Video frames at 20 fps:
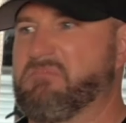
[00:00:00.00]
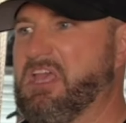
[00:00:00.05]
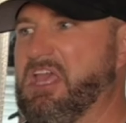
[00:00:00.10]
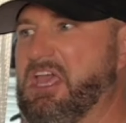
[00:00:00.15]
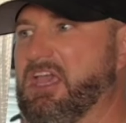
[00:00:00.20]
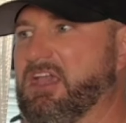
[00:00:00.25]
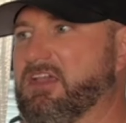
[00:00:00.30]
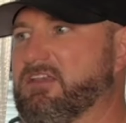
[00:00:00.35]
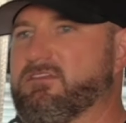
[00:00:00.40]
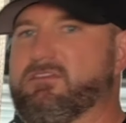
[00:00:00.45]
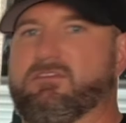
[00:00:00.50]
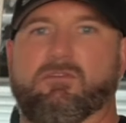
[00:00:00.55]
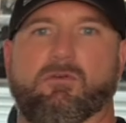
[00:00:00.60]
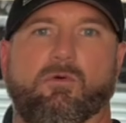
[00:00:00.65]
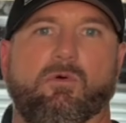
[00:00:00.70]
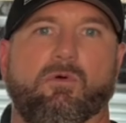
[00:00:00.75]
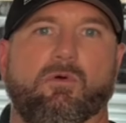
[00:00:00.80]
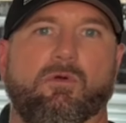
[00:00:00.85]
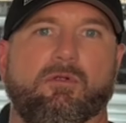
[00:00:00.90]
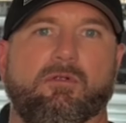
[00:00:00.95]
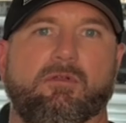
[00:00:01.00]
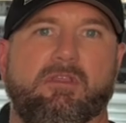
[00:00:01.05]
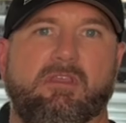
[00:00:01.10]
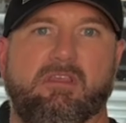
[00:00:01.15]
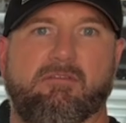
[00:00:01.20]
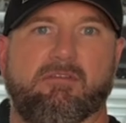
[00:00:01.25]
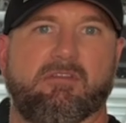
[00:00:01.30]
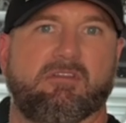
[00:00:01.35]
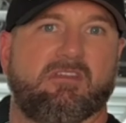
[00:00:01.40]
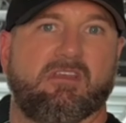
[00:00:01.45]
X or
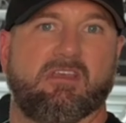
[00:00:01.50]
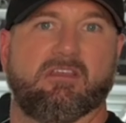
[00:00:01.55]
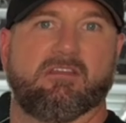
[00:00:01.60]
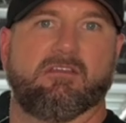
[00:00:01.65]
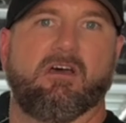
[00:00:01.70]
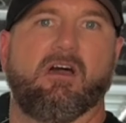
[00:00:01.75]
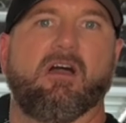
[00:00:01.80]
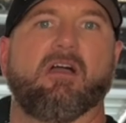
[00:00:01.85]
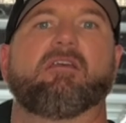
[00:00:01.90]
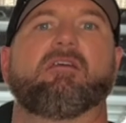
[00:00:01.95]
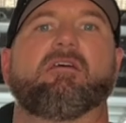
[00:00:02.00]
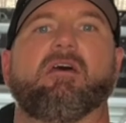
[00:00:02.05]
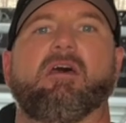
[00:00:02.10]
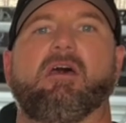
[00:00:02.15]
even TikTok.